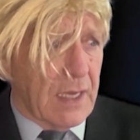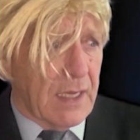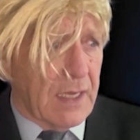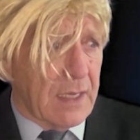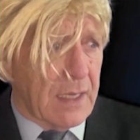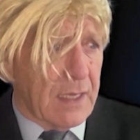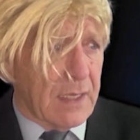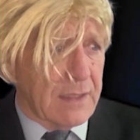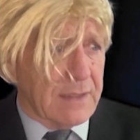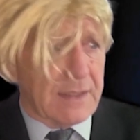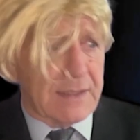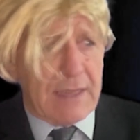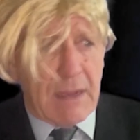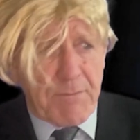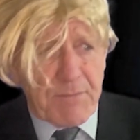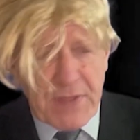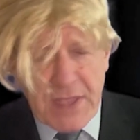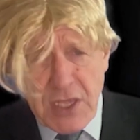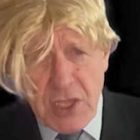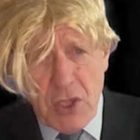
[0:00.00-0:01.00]
uh,
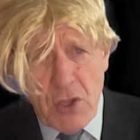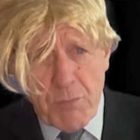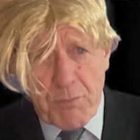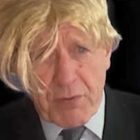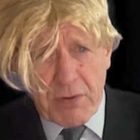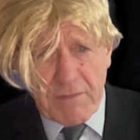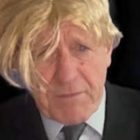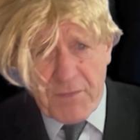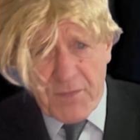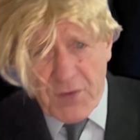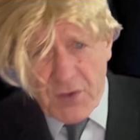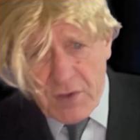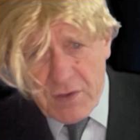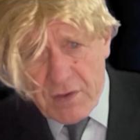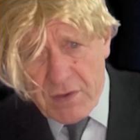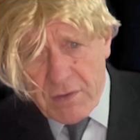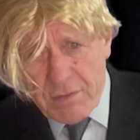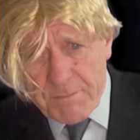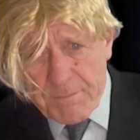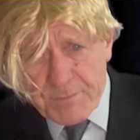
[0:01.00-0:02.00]
something you
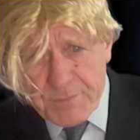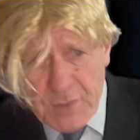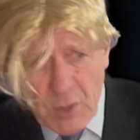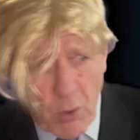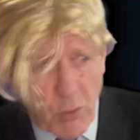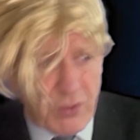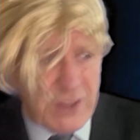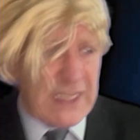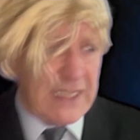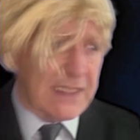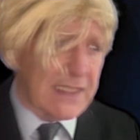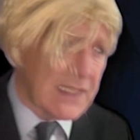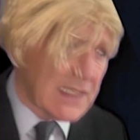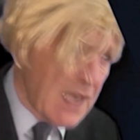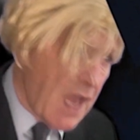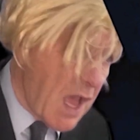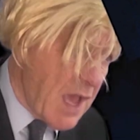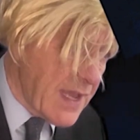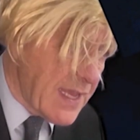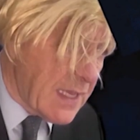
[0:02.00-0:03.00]
prefer or
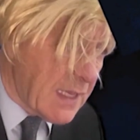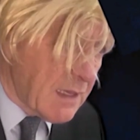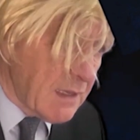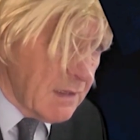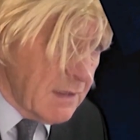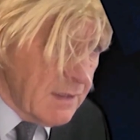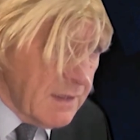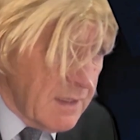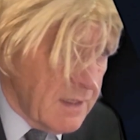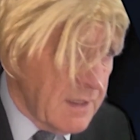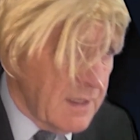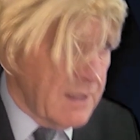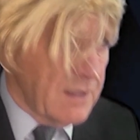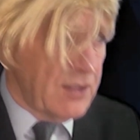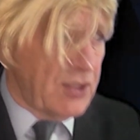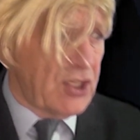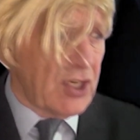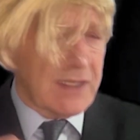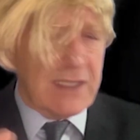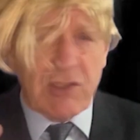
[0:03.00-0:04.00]
dislike.
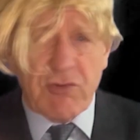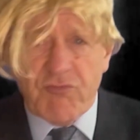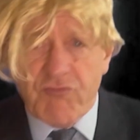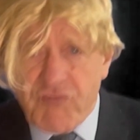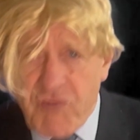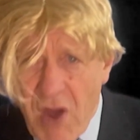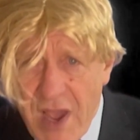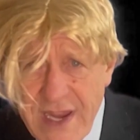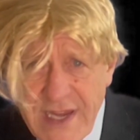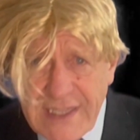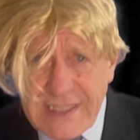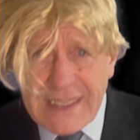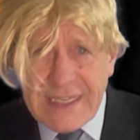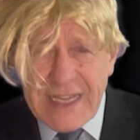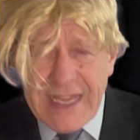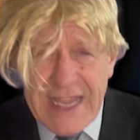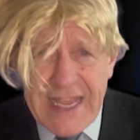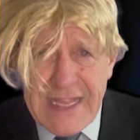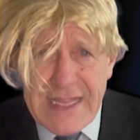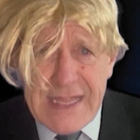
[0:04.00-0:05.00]
Just write
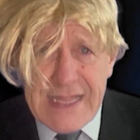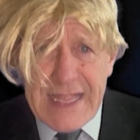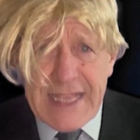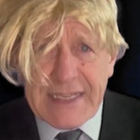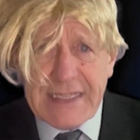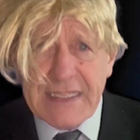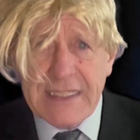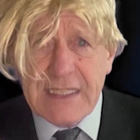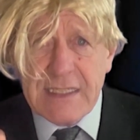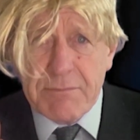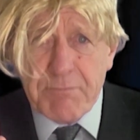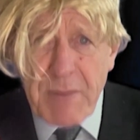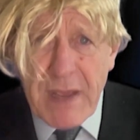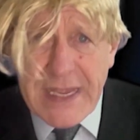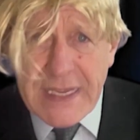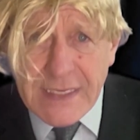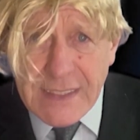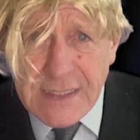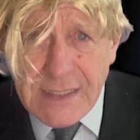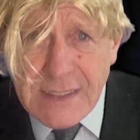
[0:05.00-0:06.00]
in this
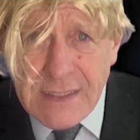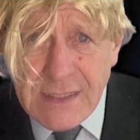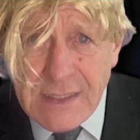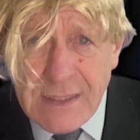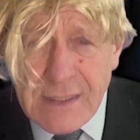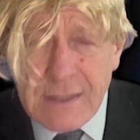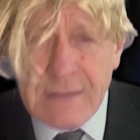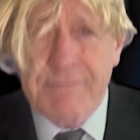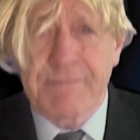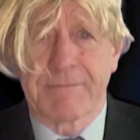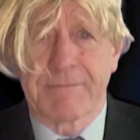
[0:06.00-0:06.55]
space.